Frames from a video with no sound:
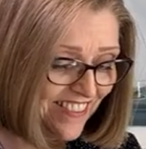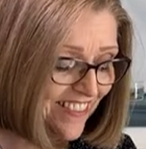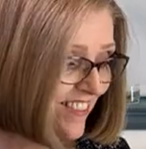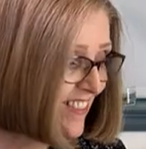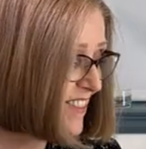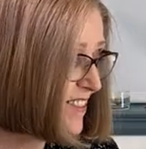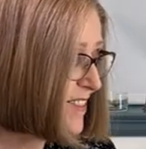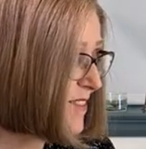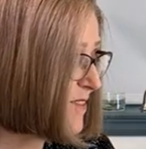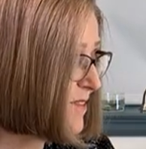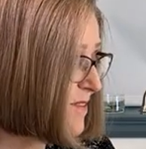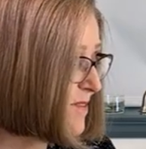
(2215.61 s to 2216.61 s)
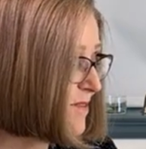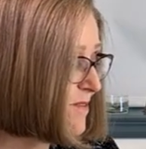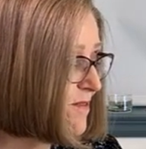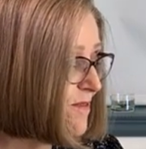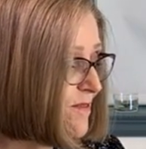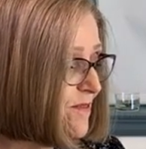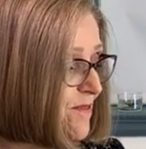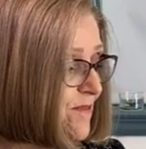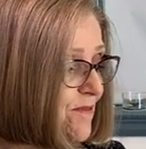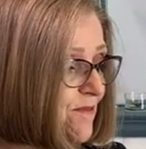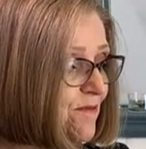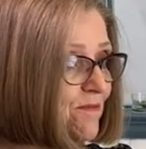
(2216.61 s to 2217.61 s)

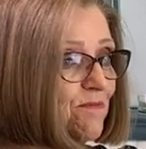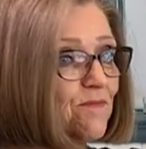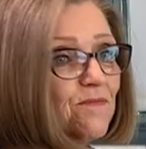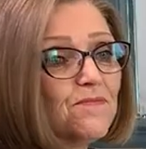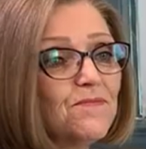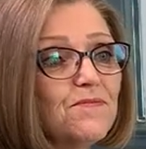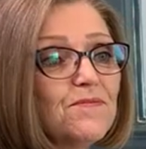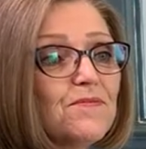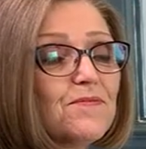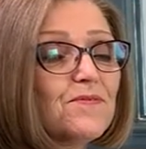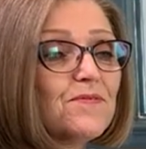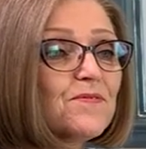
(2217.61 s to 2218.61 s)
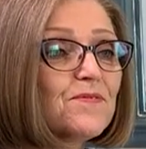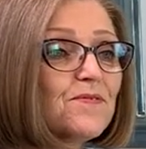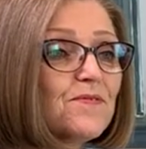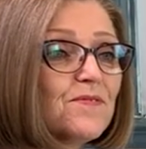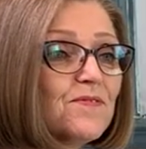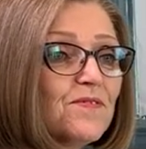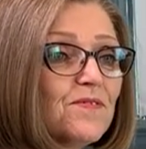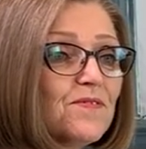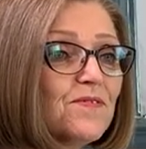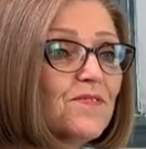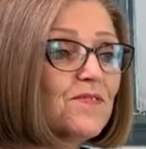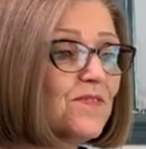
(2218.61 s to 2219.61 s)

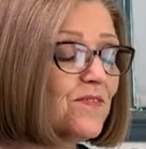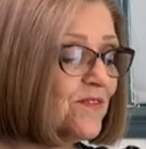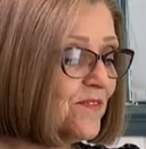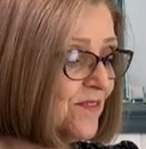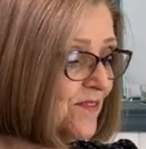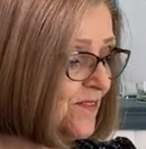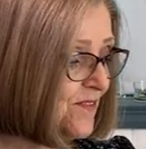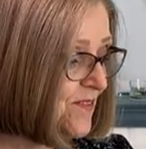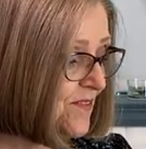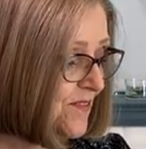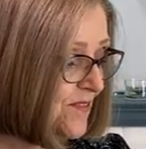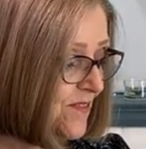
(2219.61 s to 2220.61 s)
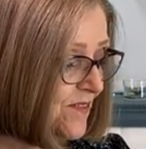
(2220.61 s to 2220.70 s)
[no speech]